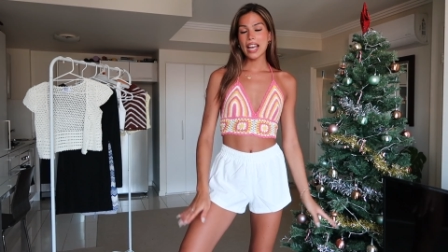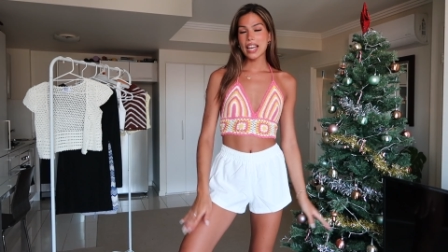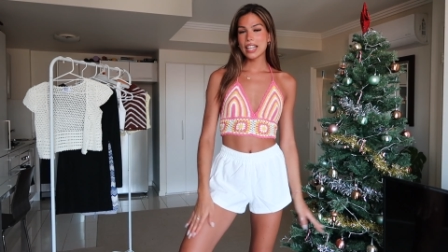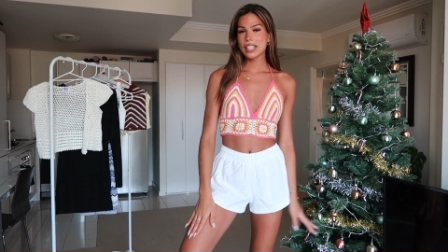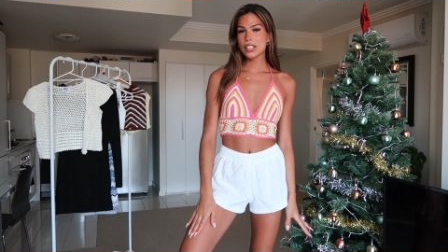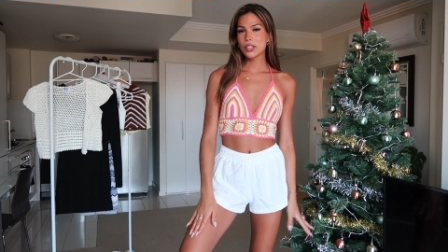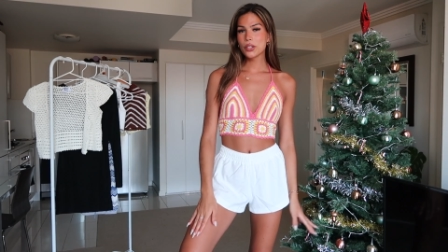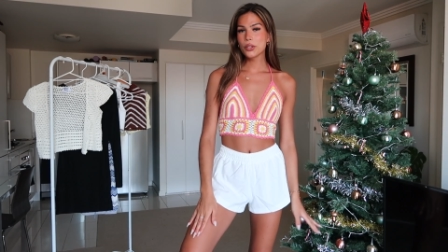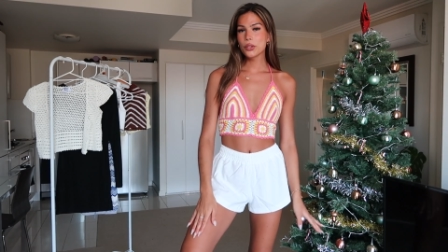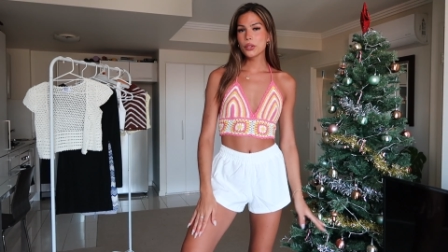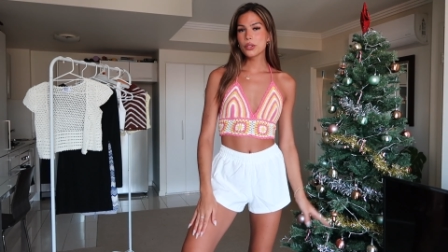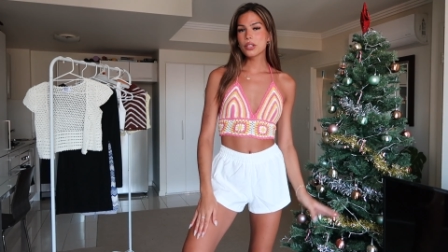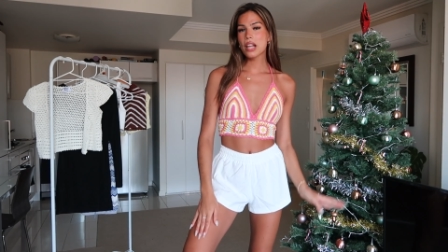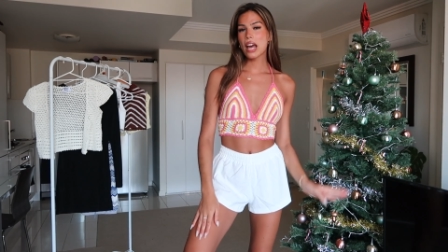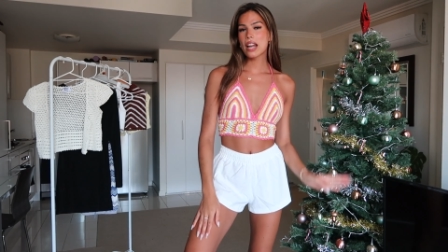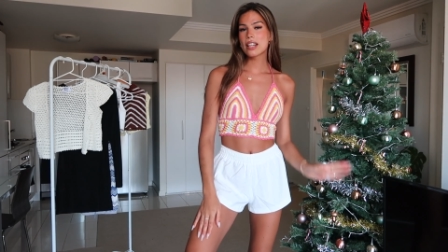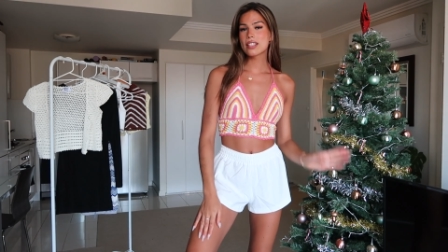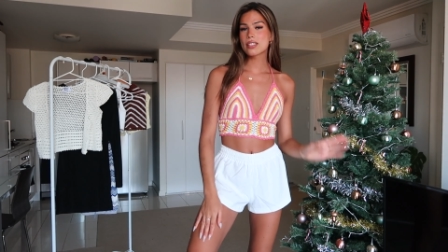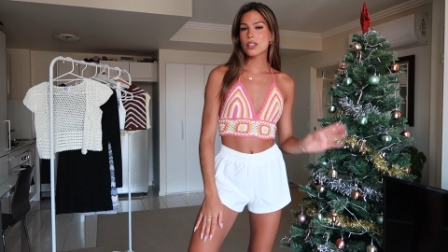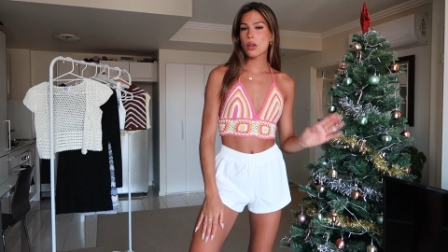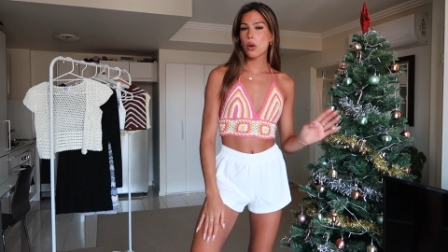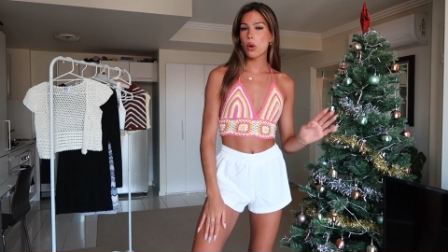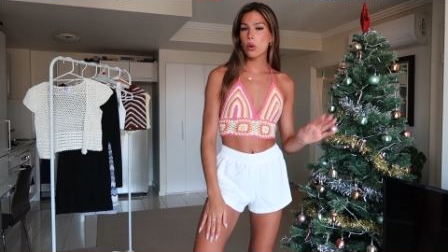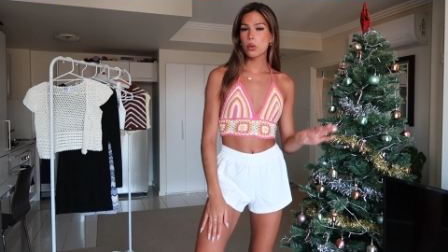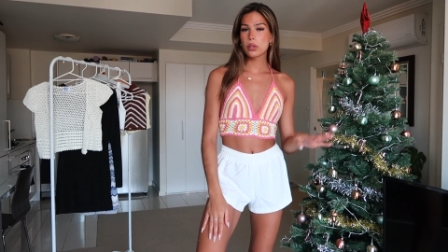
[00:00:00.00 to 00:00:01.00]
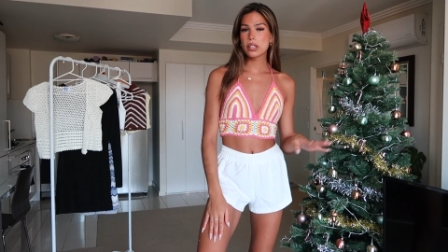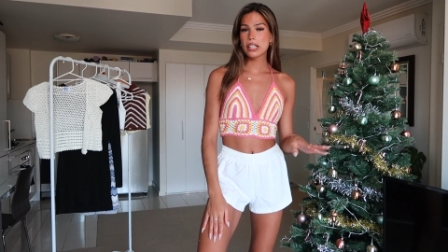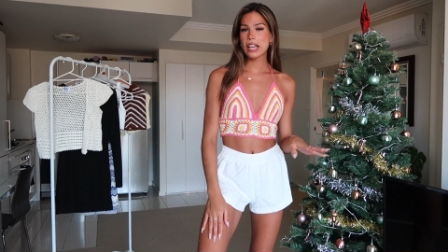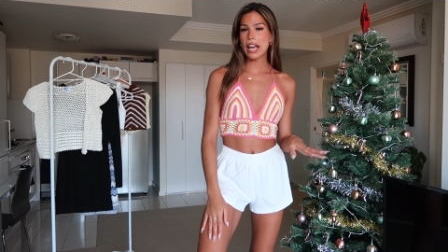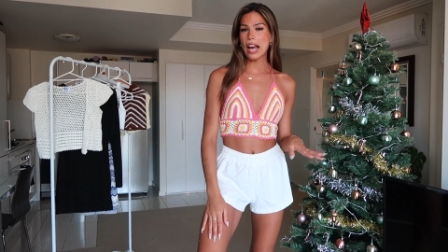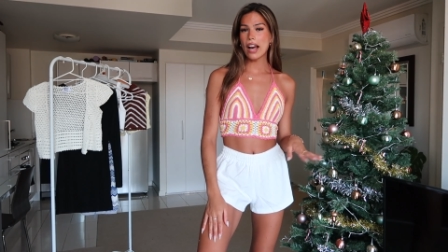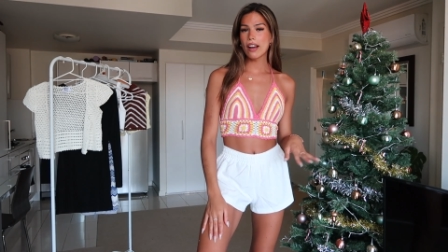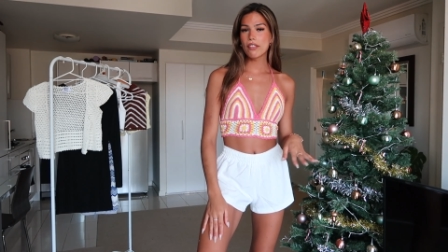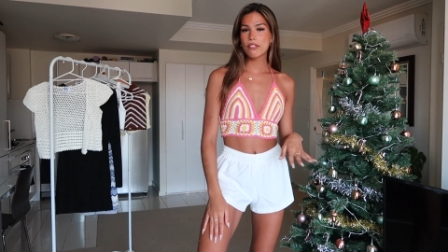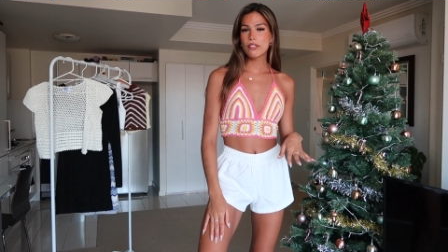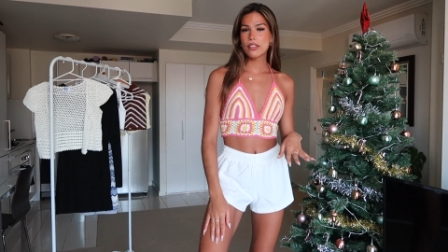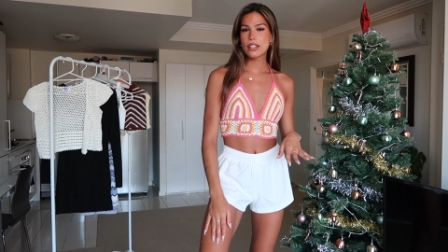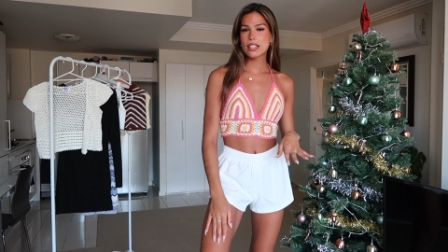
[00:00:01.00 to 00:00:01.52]
Anywho, that is all the
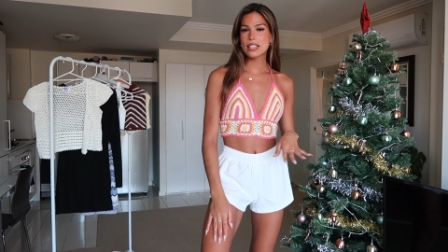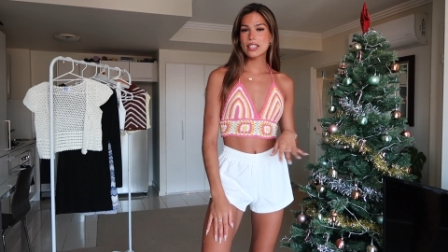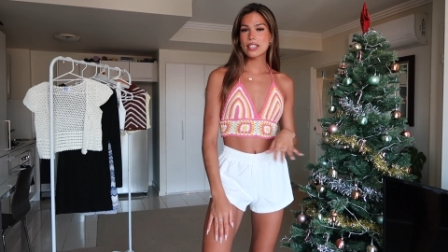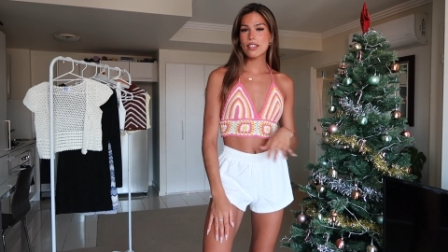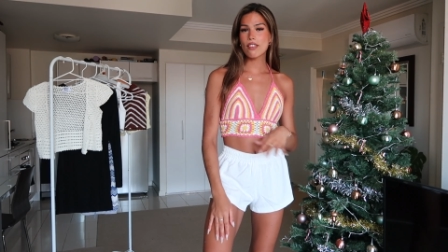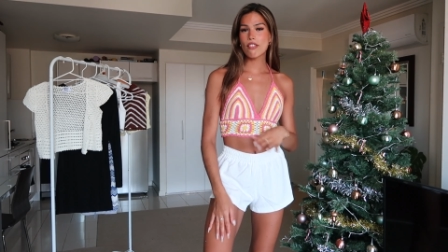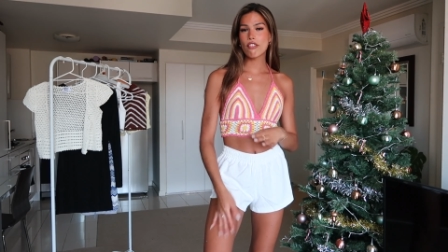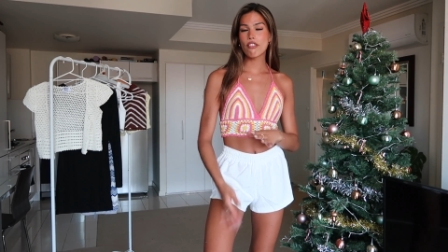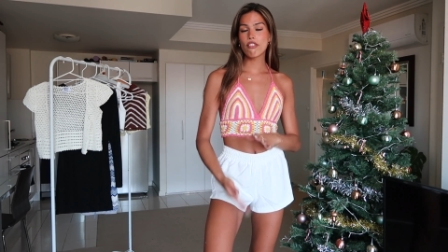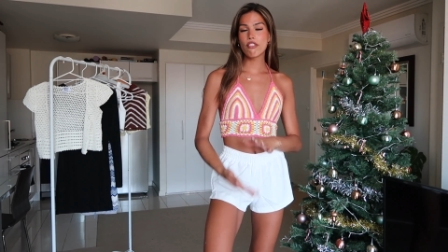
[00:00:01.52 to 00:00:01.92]
outfits